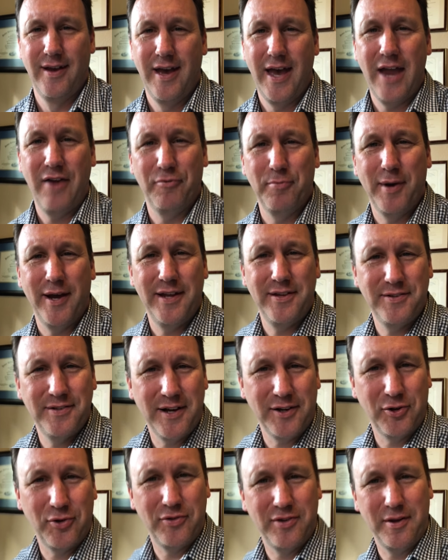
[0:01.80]
Hey everybody, it's
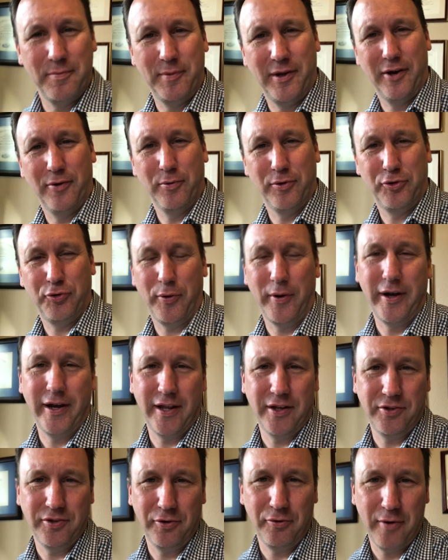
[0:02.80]
Dr. Tim here with
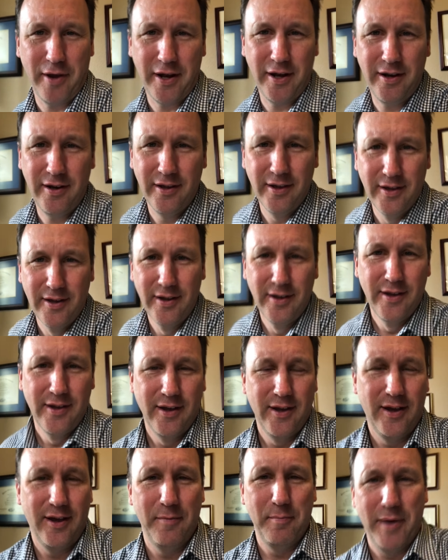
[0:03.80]
Trinity Integrated
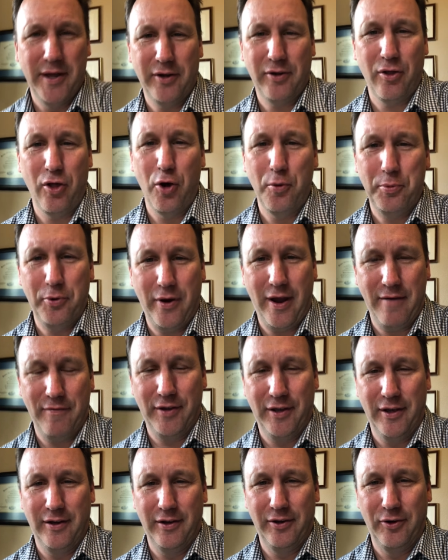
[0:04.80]
Medical. Hope you're
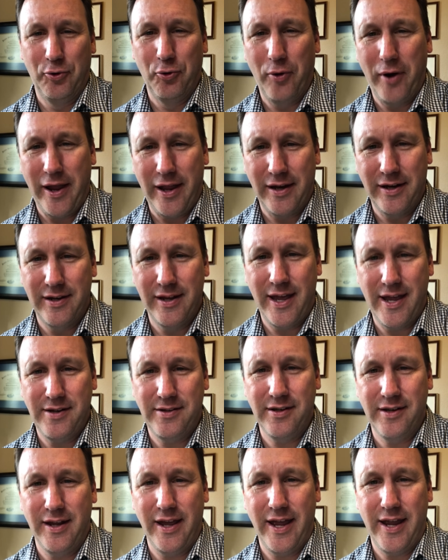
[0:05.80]
having a great day
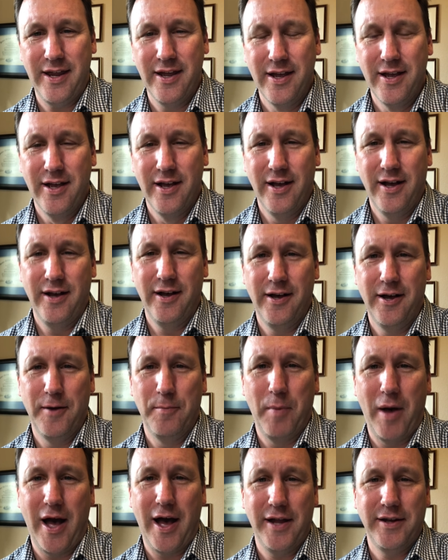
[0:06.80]
today.
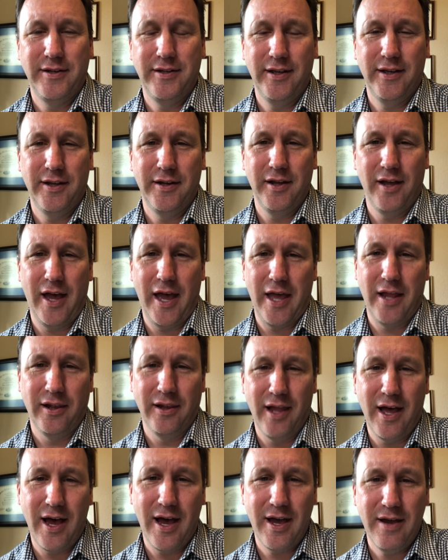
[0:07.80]
I did a
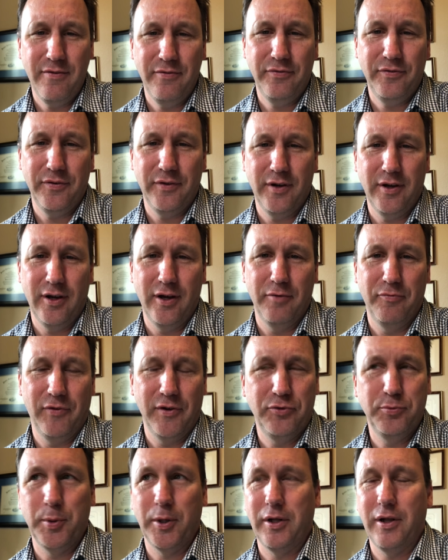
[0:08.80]
live
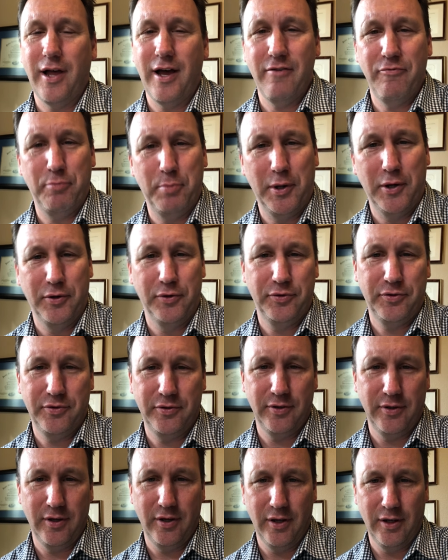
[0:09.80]
Facebook Live
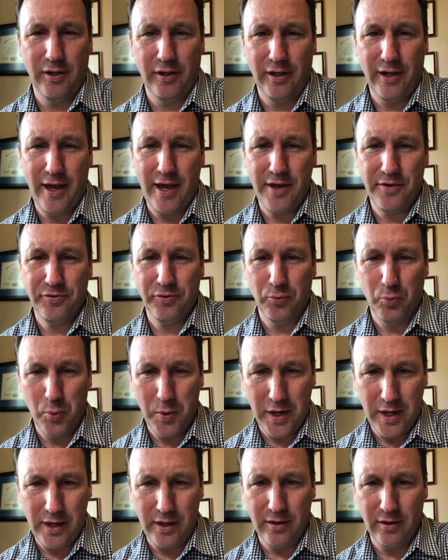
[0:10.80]
post last
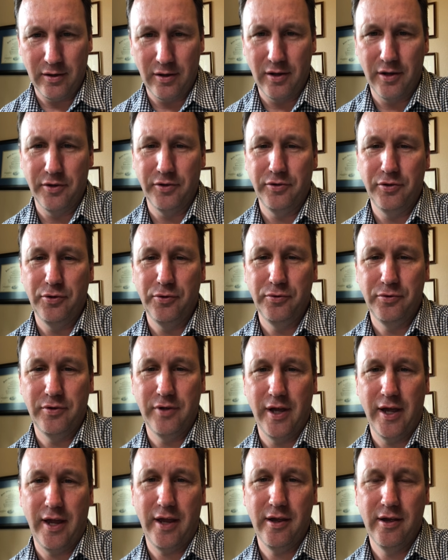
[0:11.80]
week on
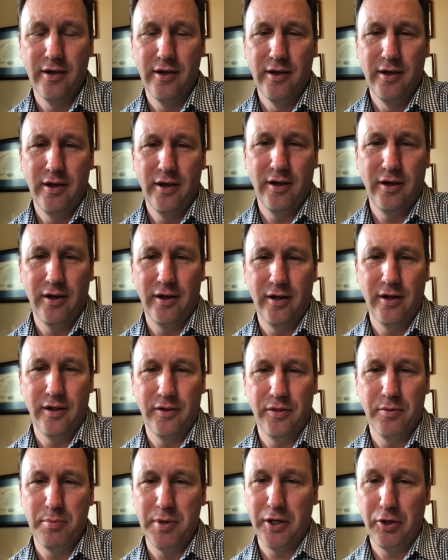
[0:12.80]
Tuesday,
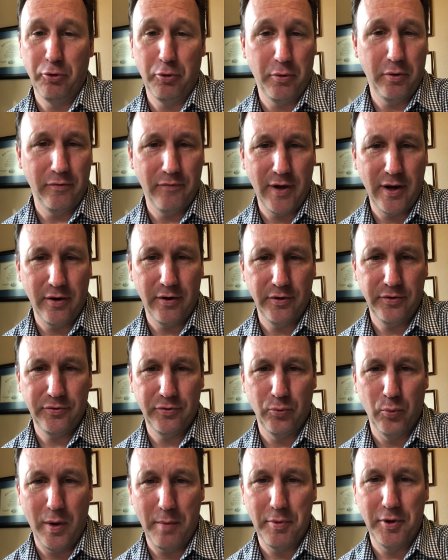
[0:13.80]
the big
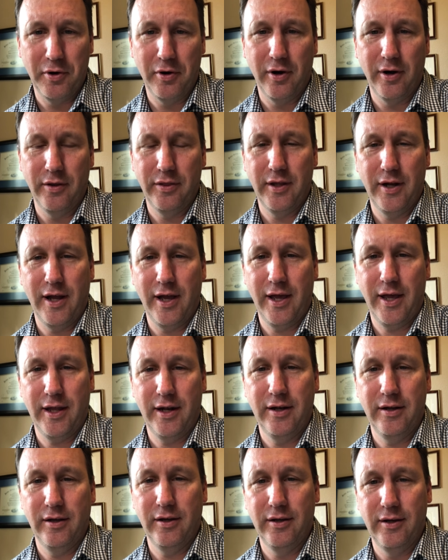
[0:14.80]
coronavirus webinar that I
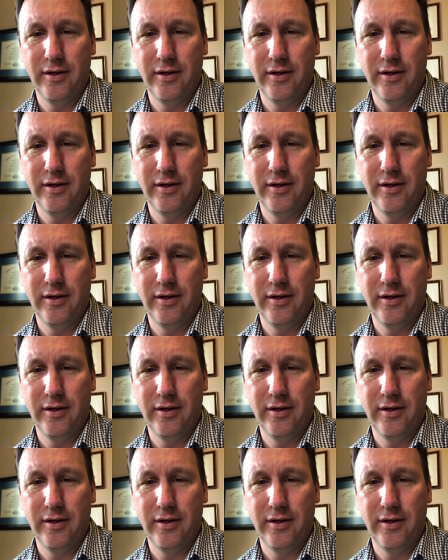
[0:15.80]
had